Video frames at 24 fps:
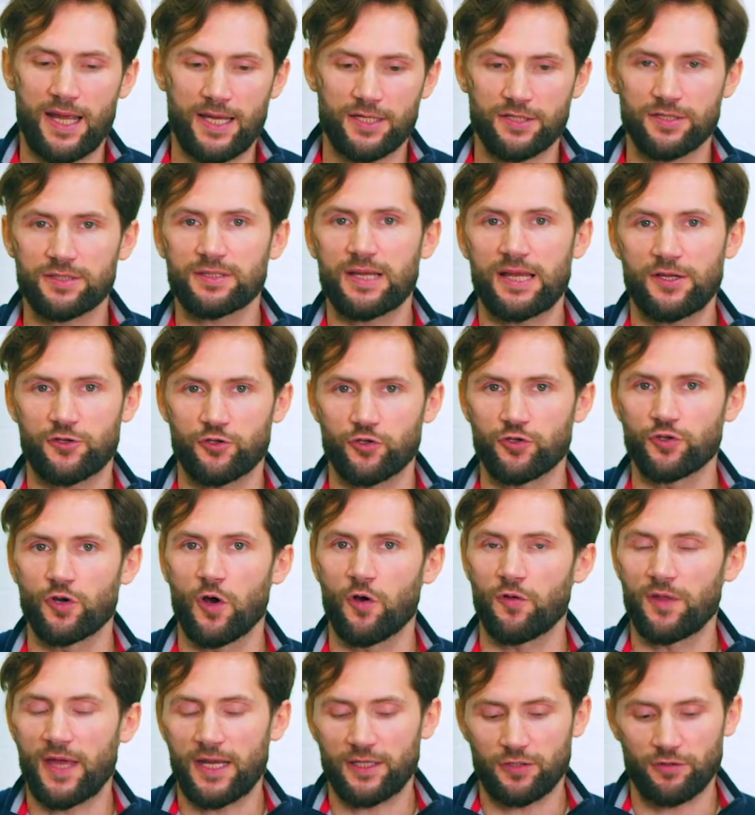as you
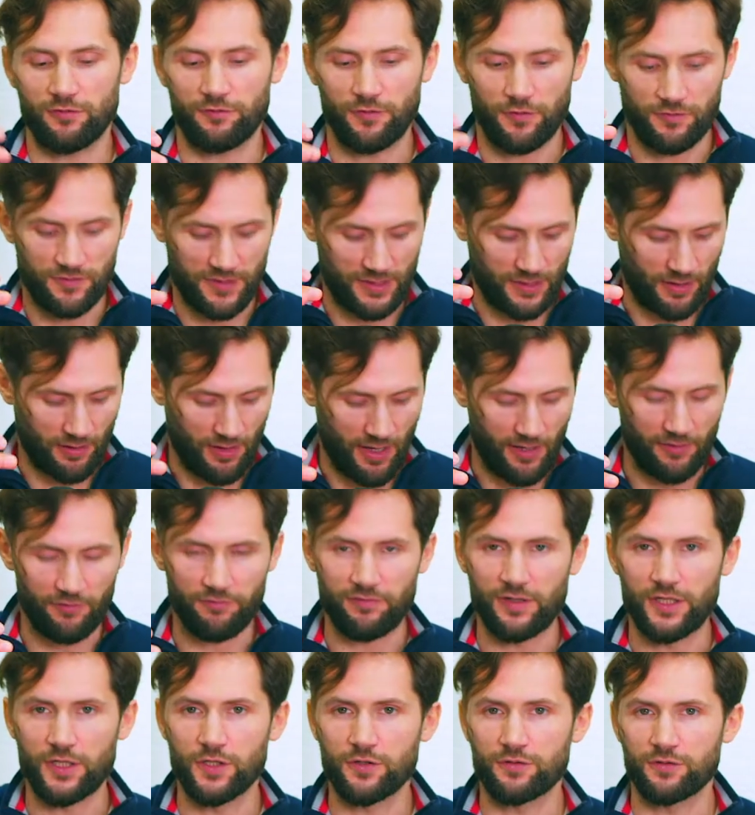know, that if you've seen a lot of
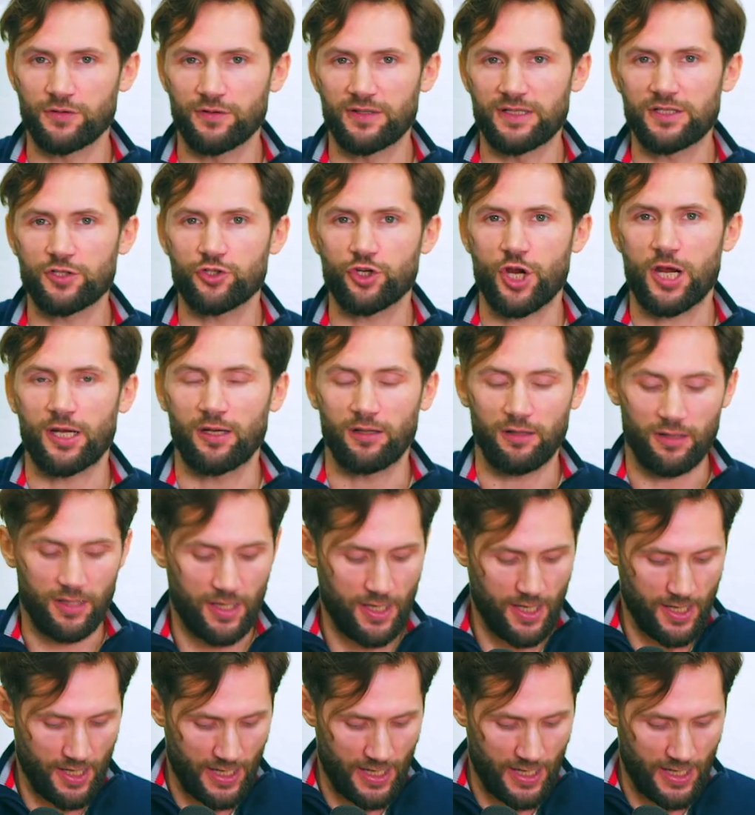videos in this channel,